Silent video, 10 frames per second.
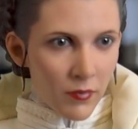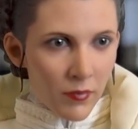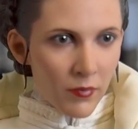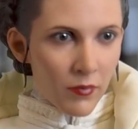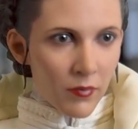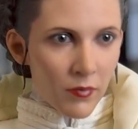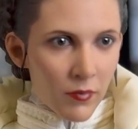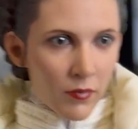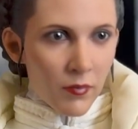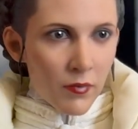remove
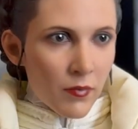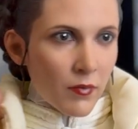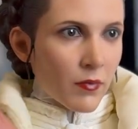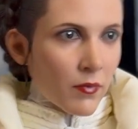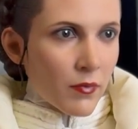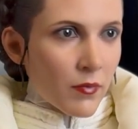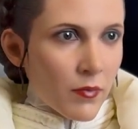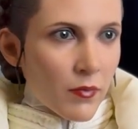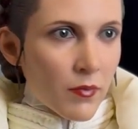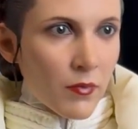the vest, so
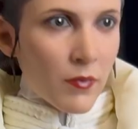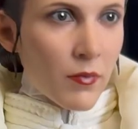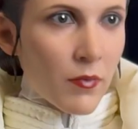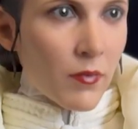I'll check that